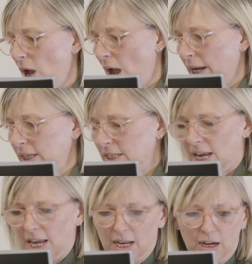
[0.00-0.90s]
I could
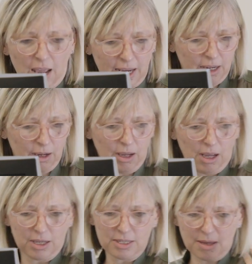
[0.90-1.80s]
take like
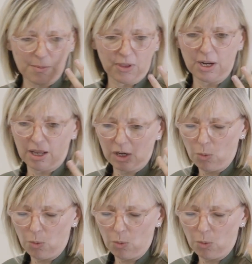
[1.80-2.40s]
something like